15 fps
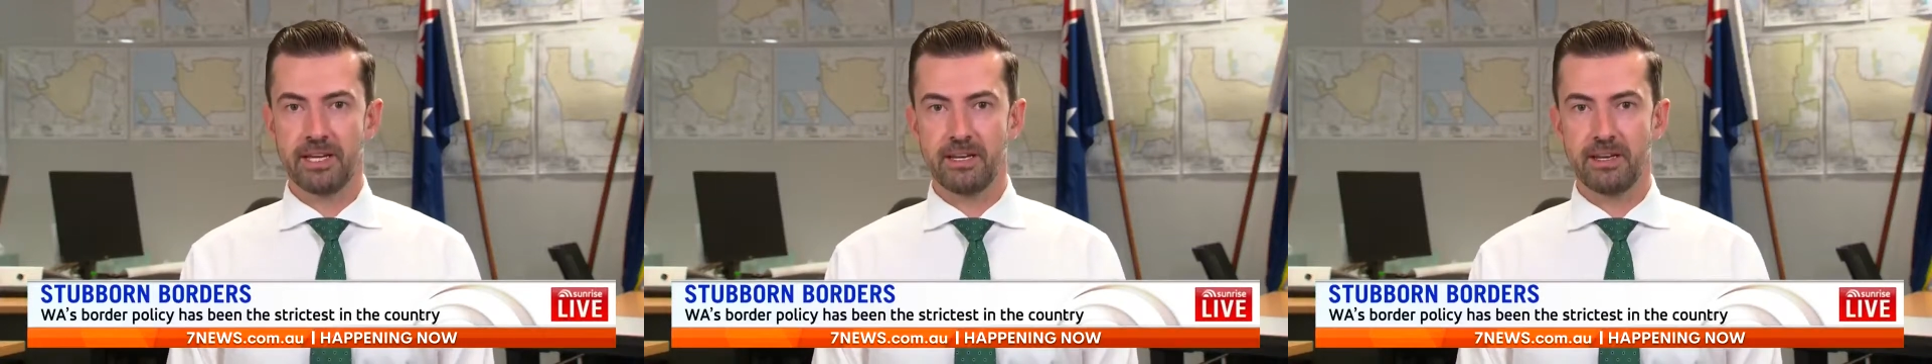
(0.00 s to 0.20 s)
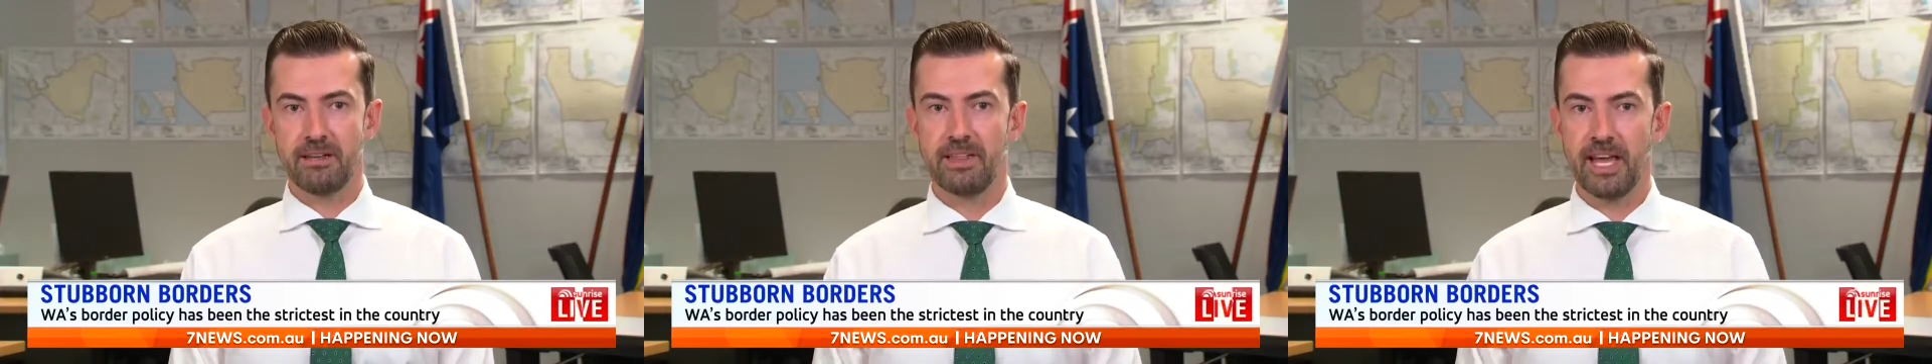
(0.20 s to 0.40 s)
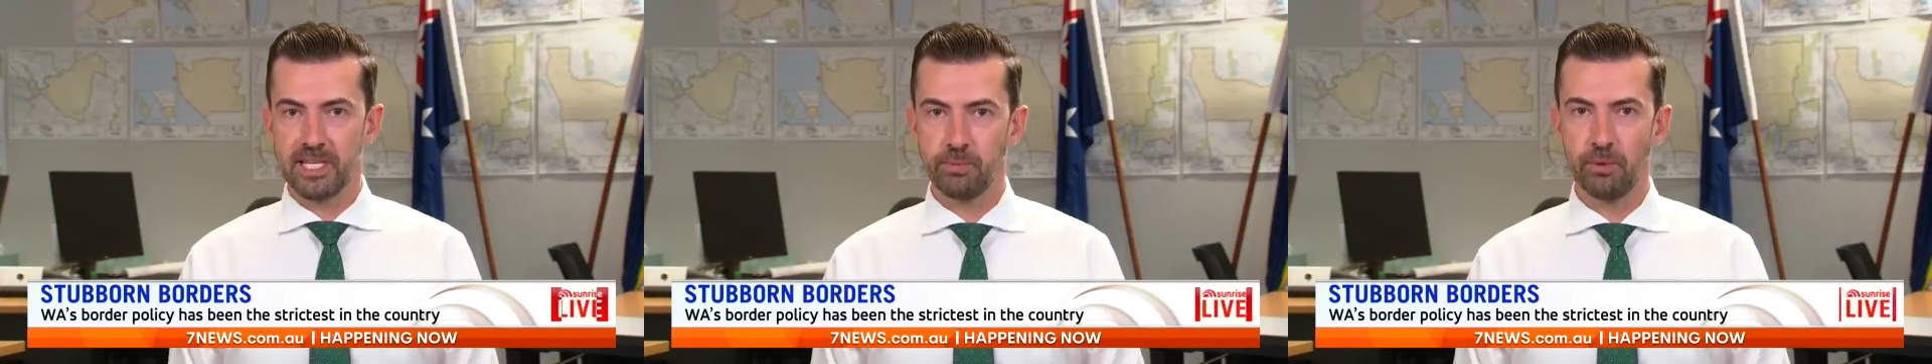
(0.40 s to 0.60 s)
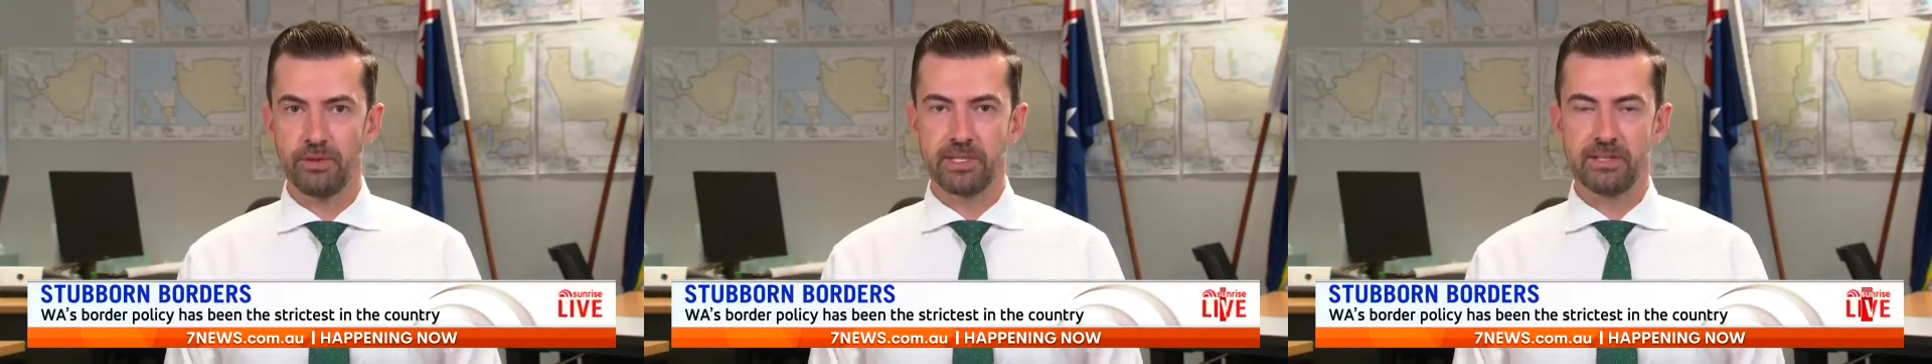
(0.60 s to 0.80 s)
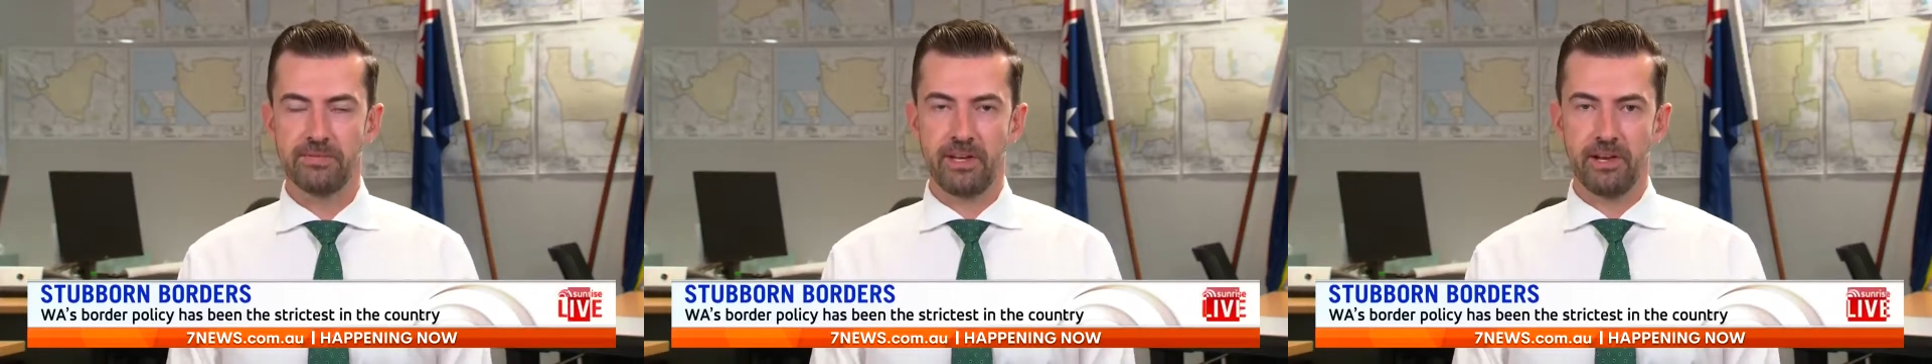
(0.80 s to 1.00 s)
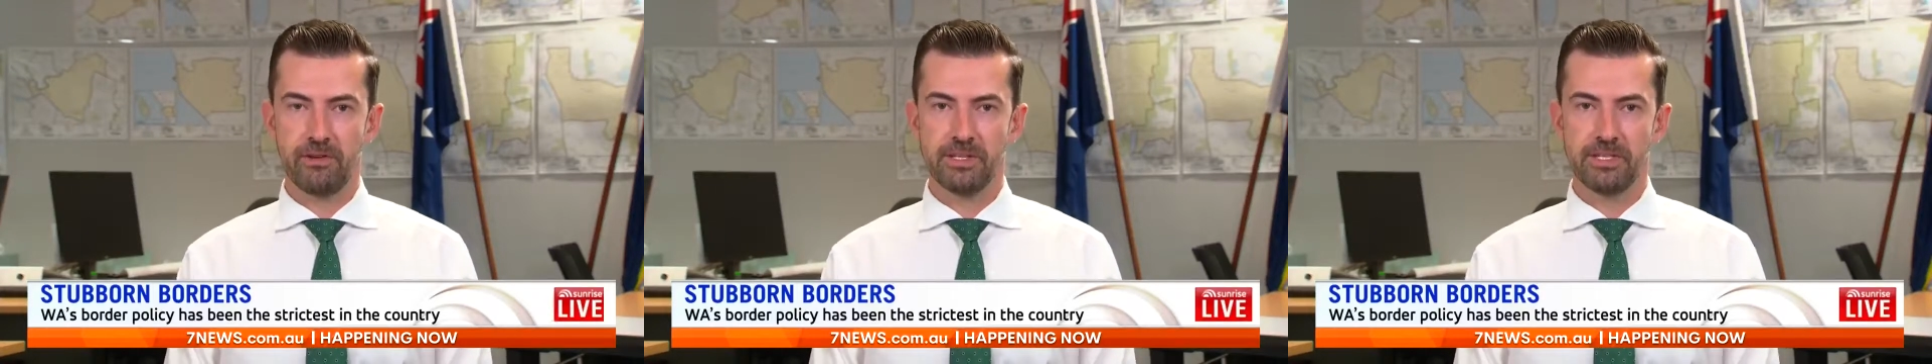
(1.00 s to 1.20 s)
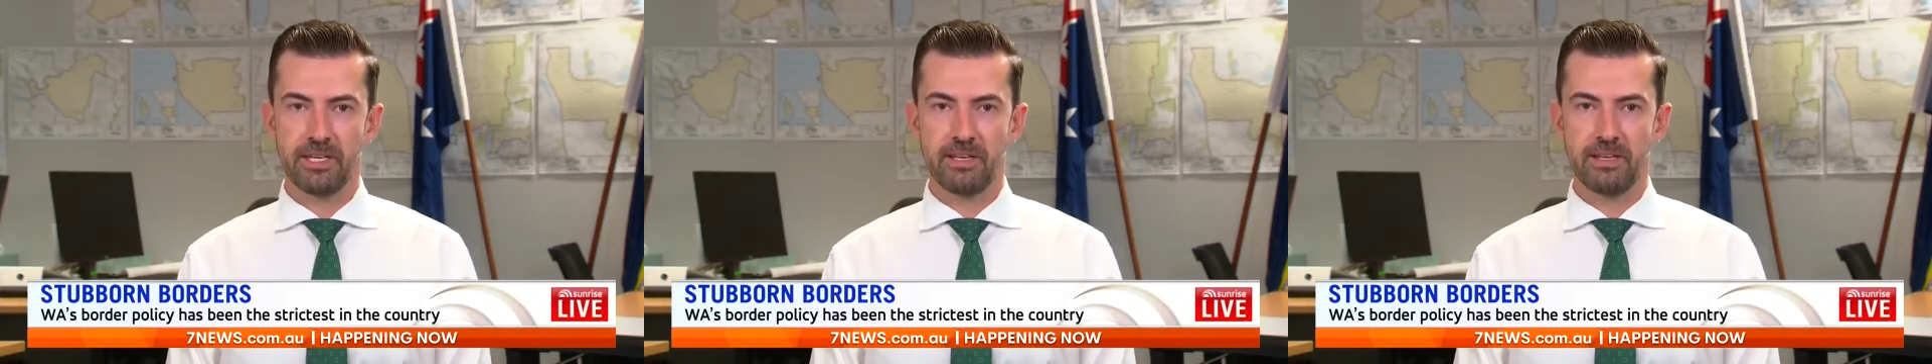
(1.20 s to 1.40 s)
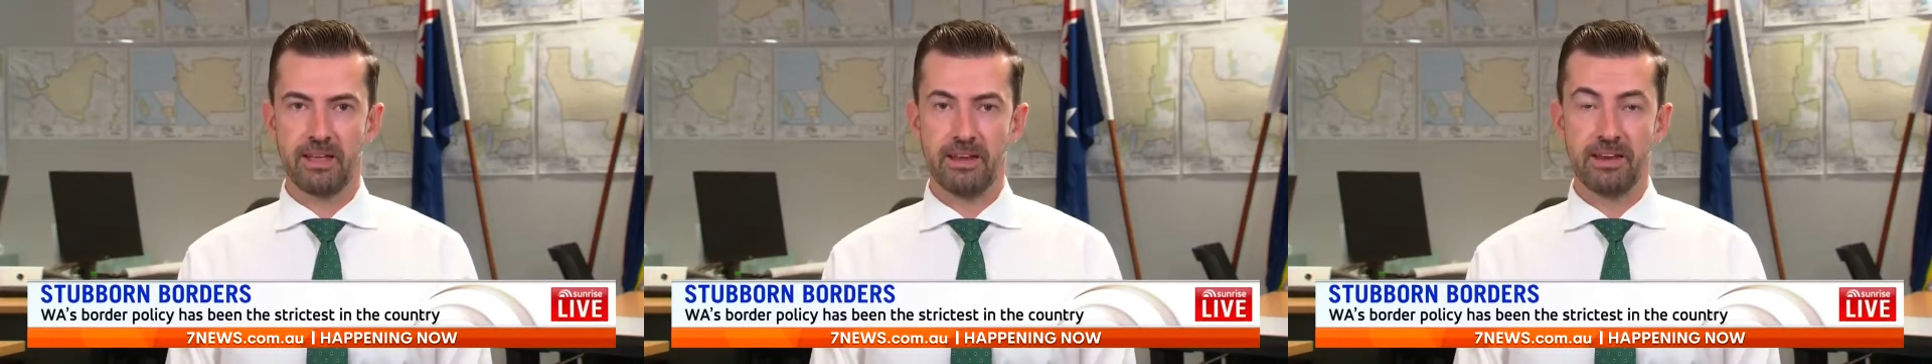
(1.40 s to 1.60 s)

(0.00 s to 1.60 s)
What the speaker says: and that's what this fear is